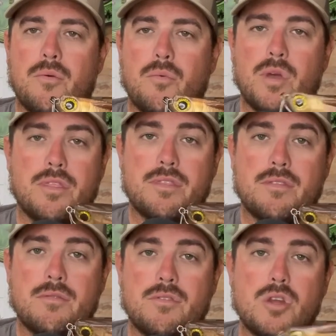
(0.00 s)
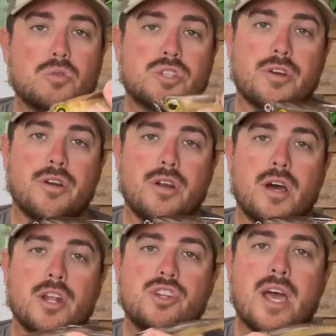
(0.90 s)
with no skirt
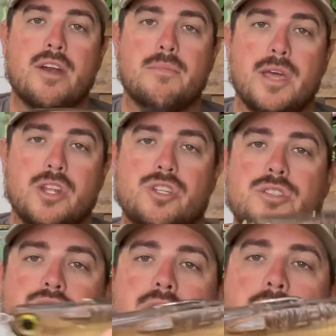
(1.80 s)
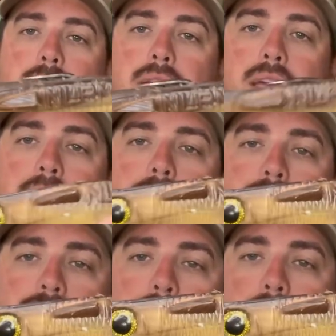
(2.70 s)
on a chatterbait, just a chatterbait head or a
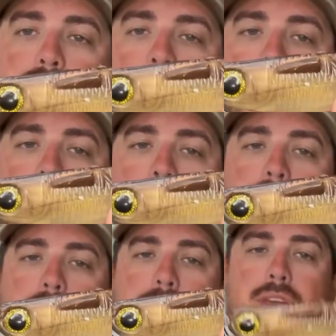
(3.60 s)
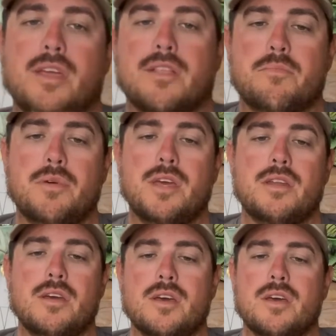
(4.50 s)
scrounger head, and this thing gets bit.
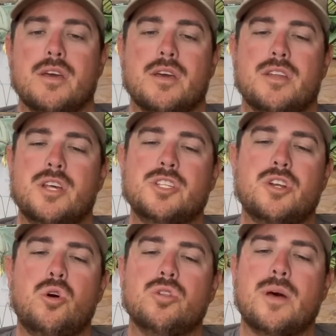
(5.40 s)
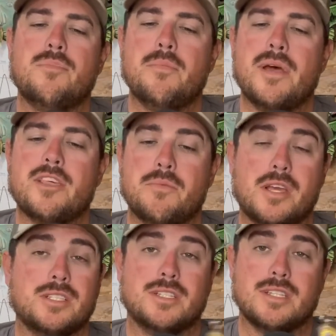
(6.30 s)
Doesn't hold up the best
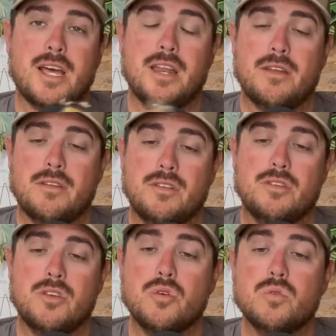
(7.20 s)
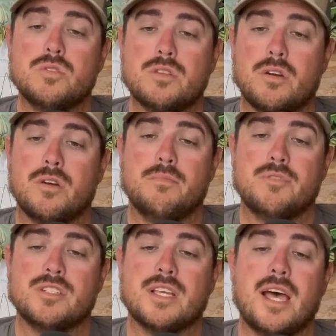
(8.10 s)
because it's not used or
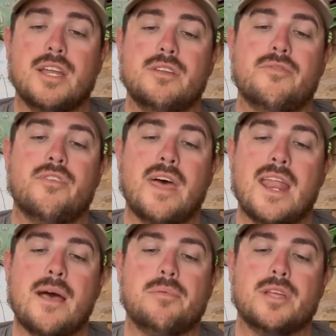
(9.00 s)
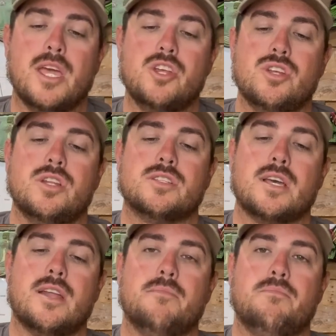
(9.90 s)
designed for that application. It's
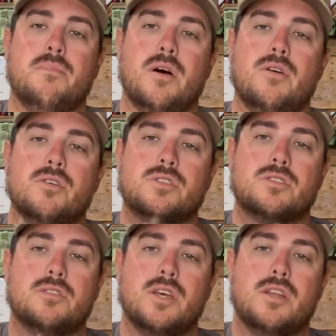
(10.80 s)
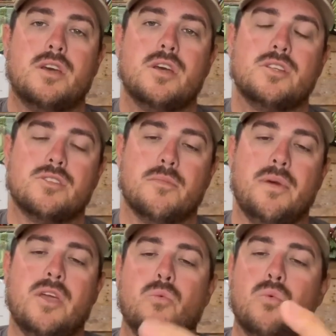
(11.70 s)
got a hook slit, so the
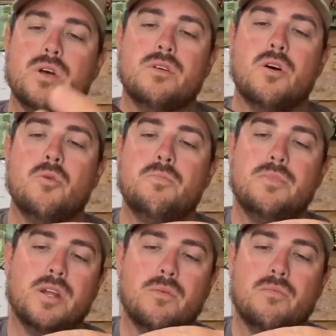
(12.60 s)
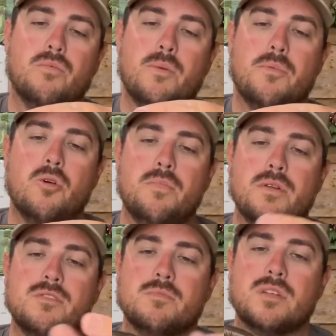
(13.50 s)
bait will, rip
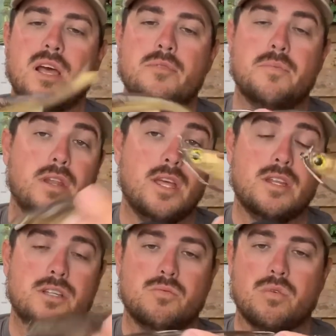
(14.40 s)
open sometimes, but it does